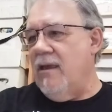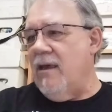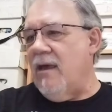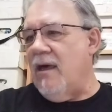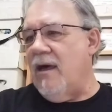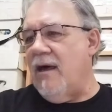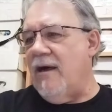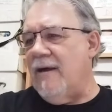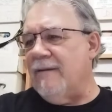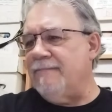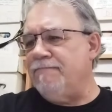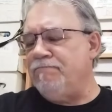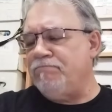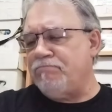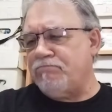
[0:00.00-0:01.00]

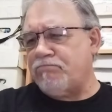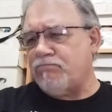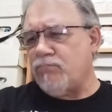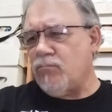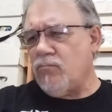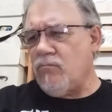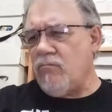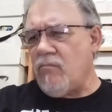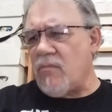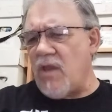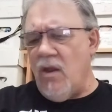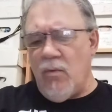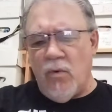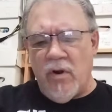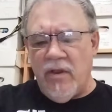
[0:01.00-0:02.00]

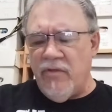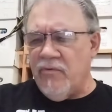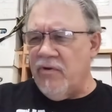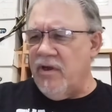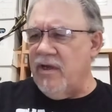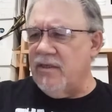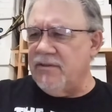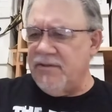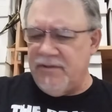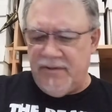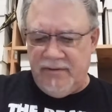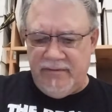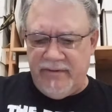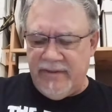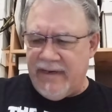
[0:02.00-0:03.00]
One of the runs
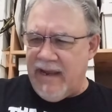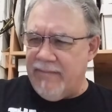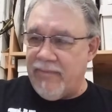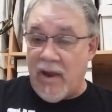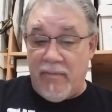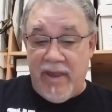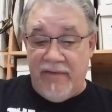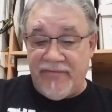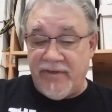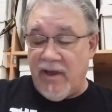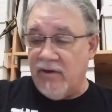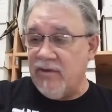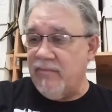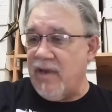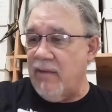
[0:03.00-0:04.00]
that I probably haven't
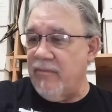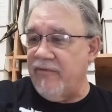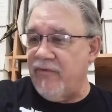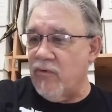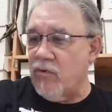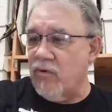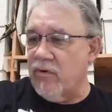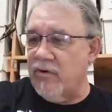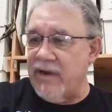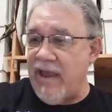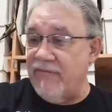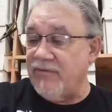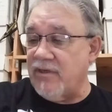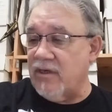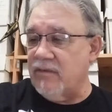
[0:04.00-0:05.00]
talked about before or
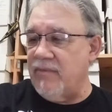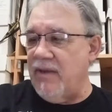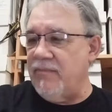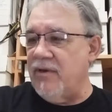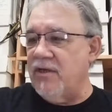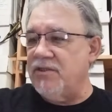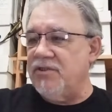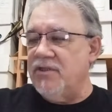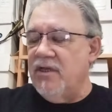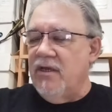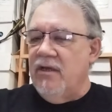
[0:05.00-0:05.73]
haven't talked about much